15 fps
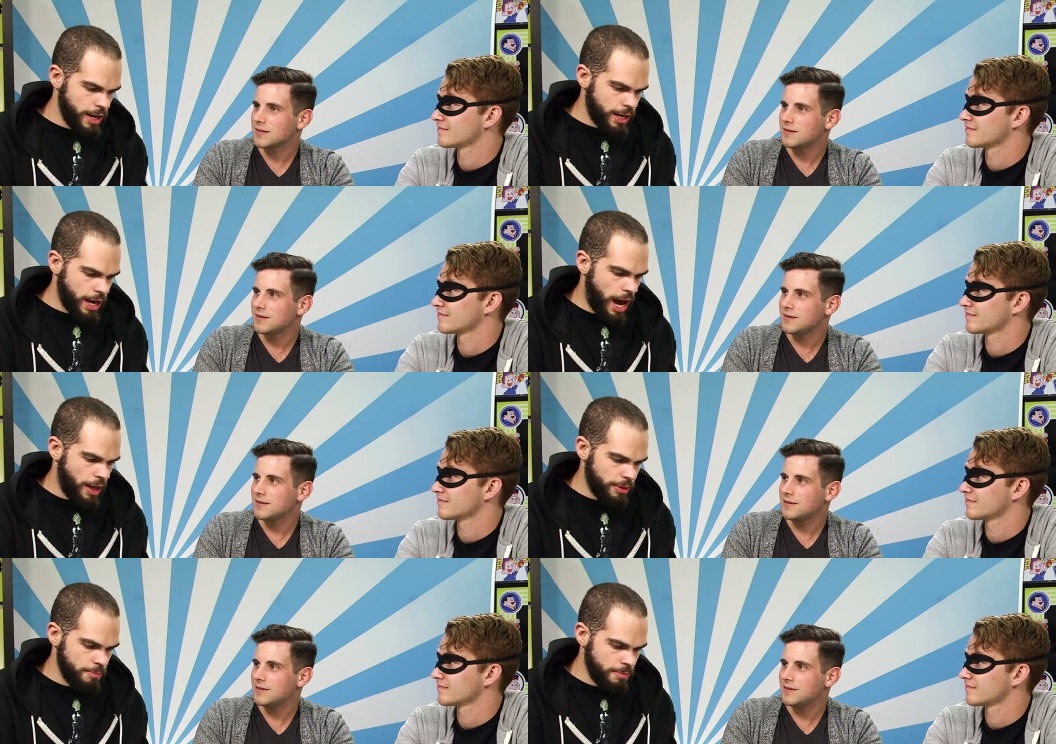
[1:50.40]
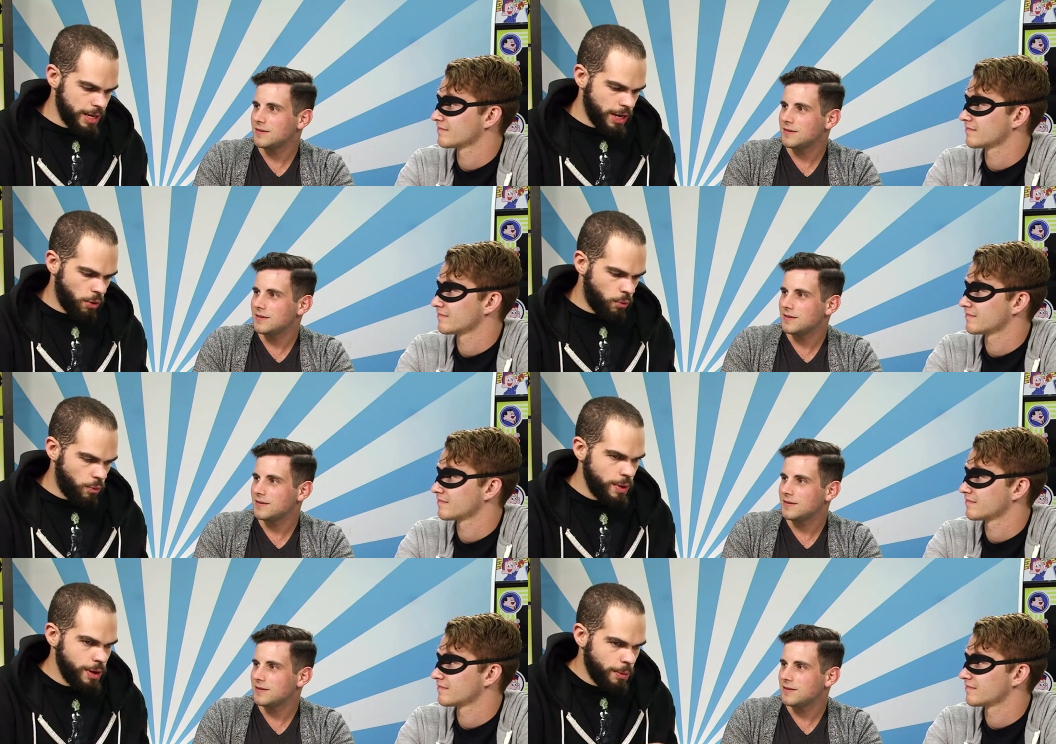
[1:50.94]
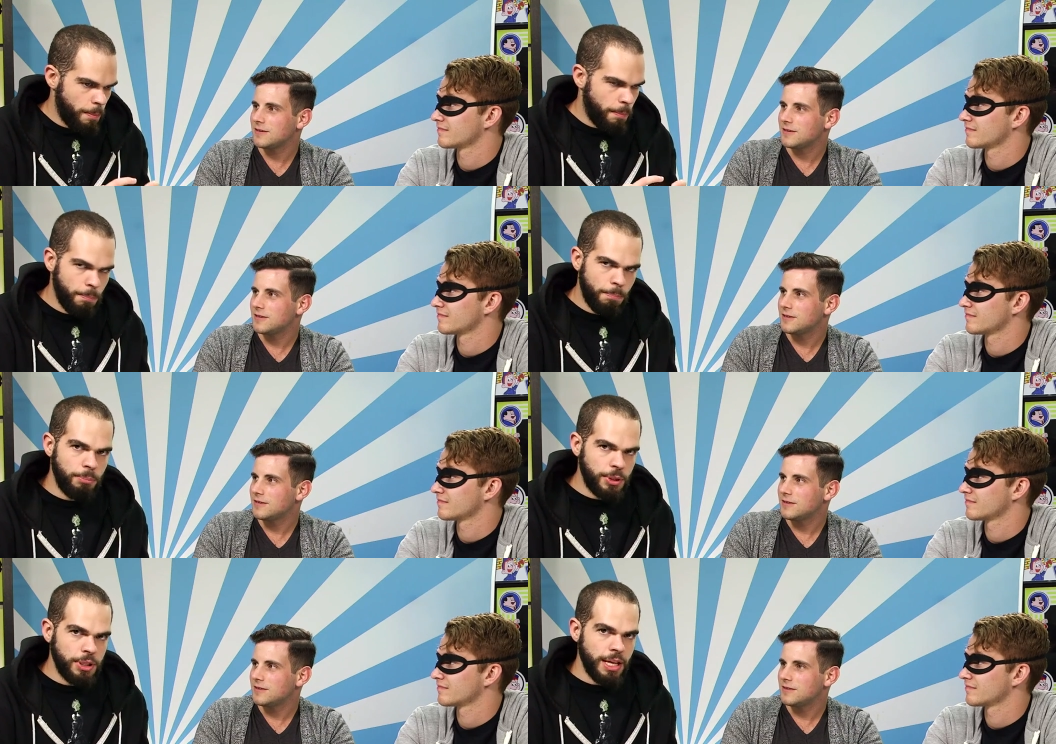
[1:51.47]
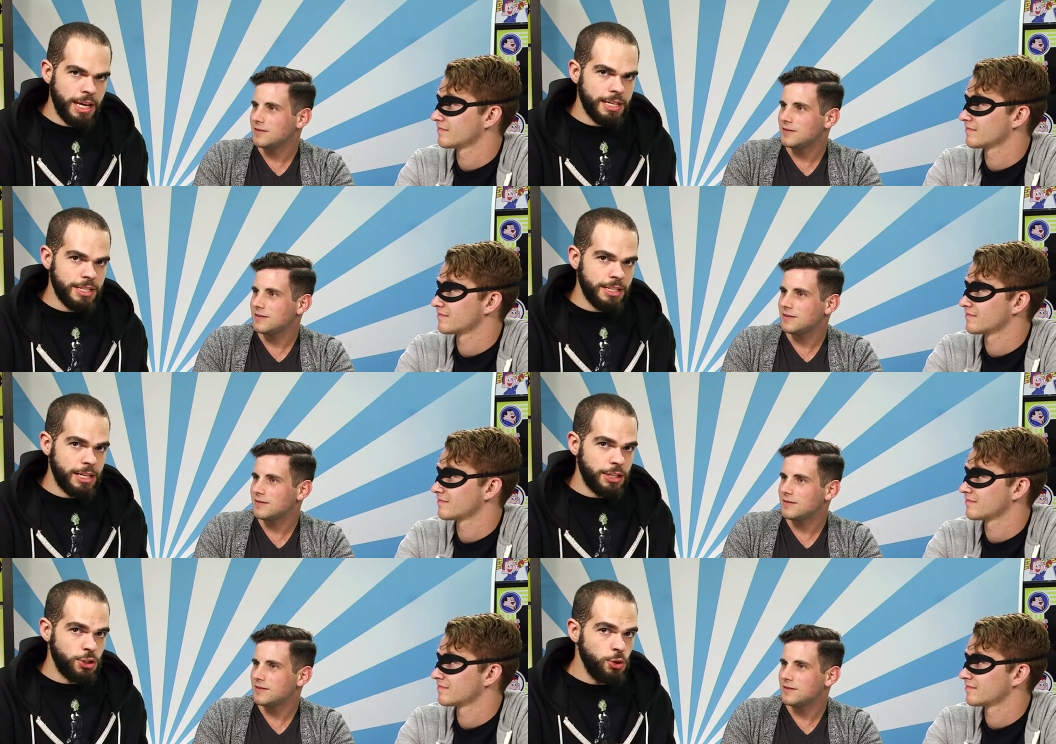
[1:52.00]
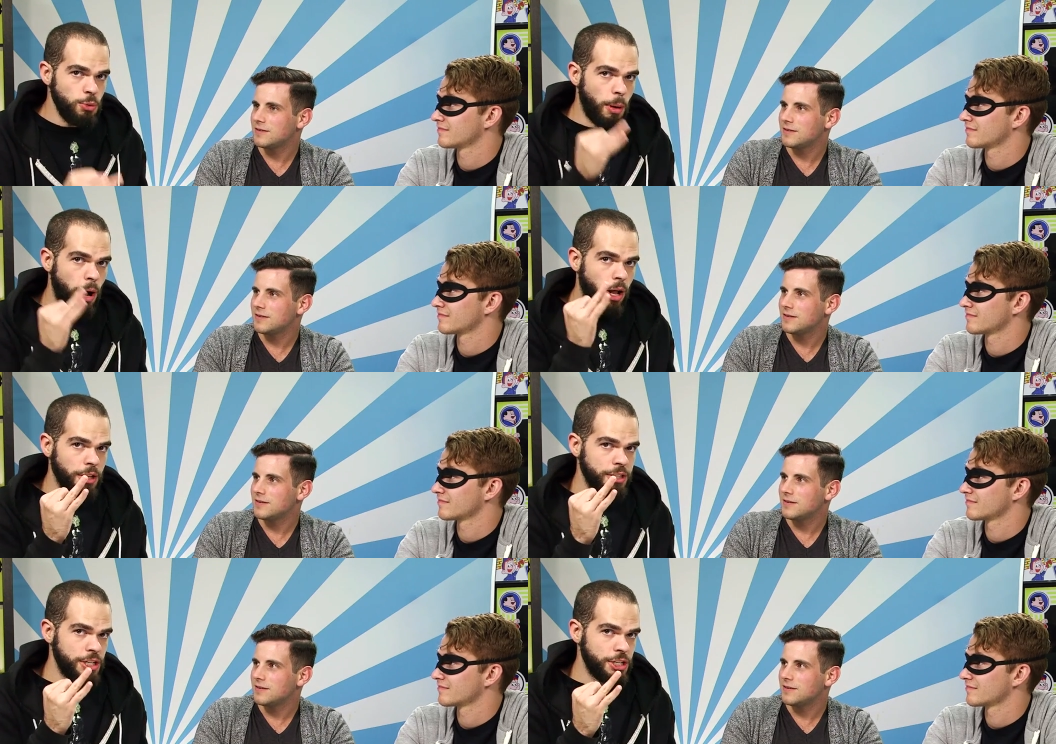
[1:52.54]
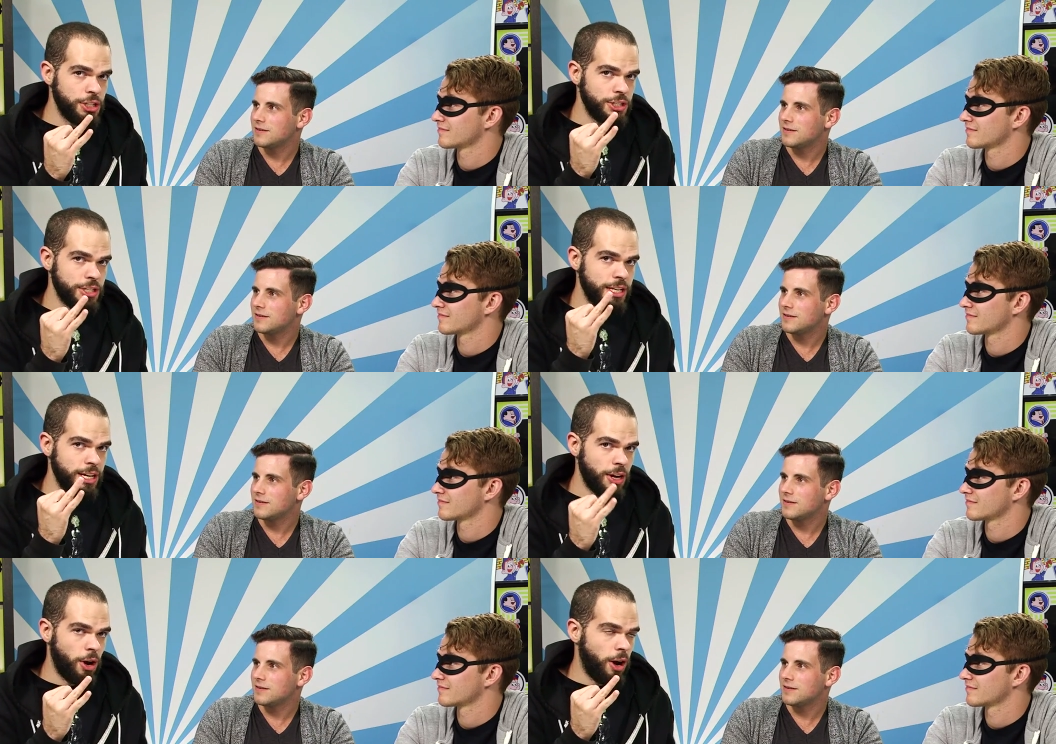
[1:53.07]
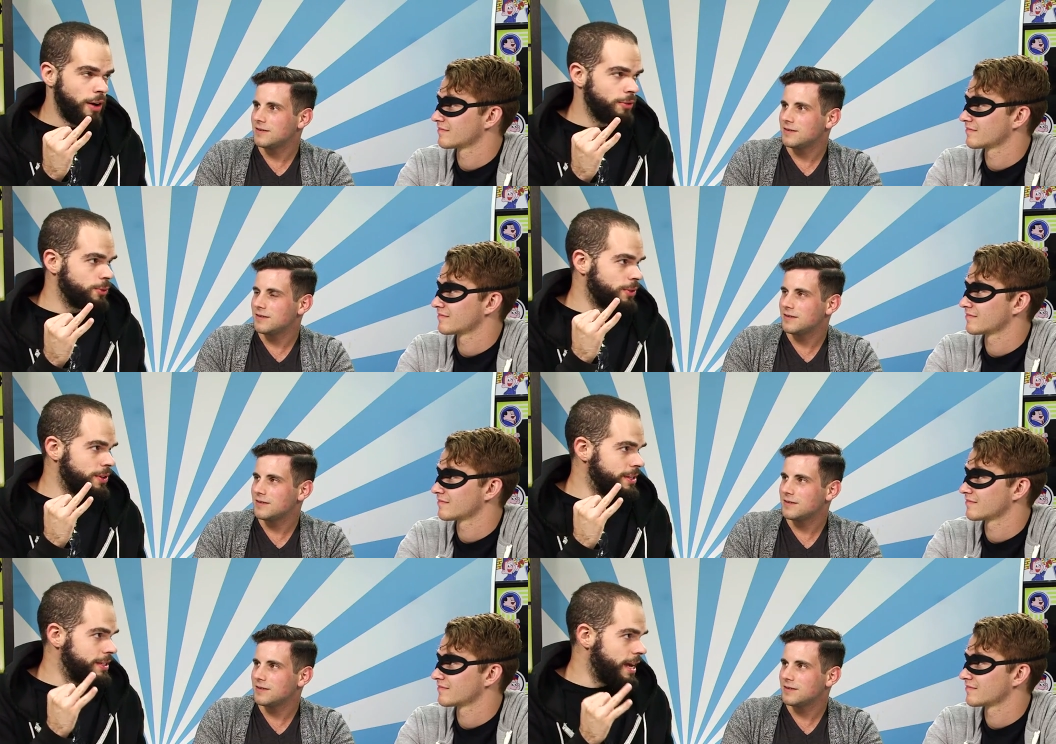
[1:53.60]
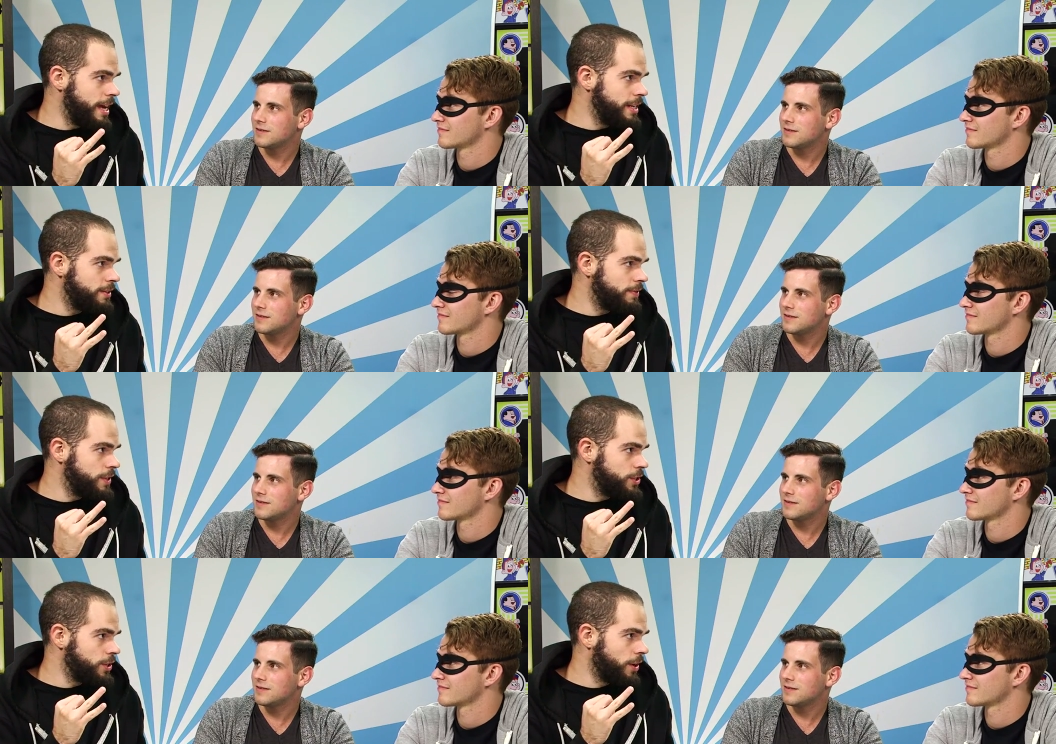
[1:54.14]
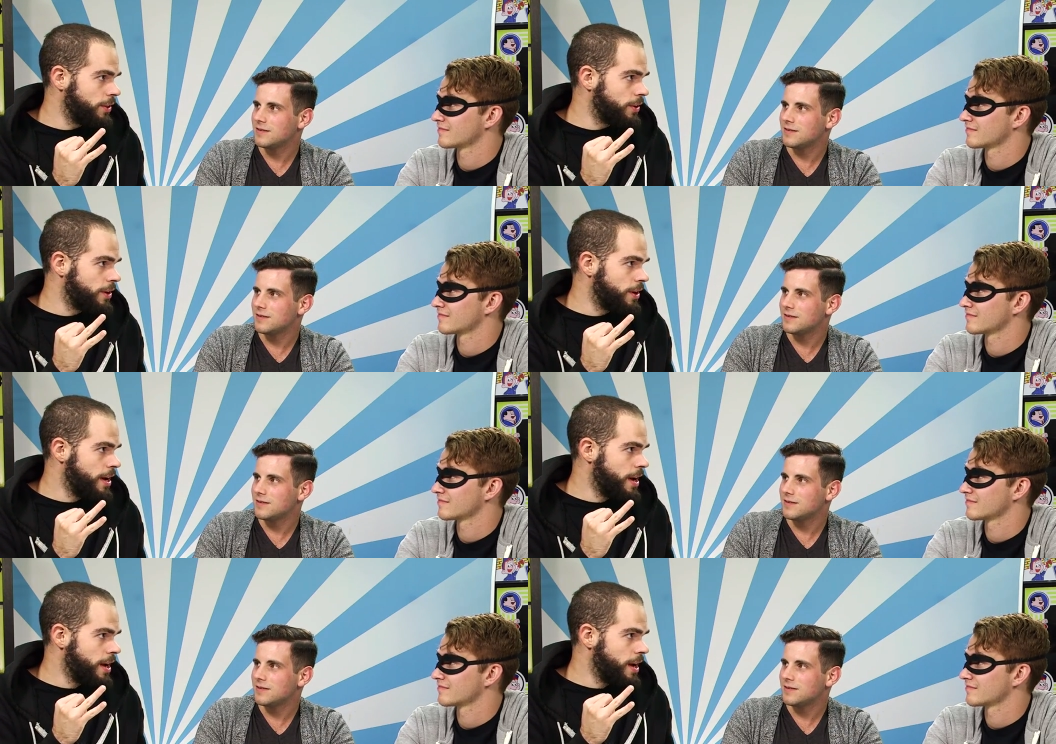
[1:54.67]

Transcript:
Speaker 1: Gotham being a real place. Like two politicians get off within days of each other.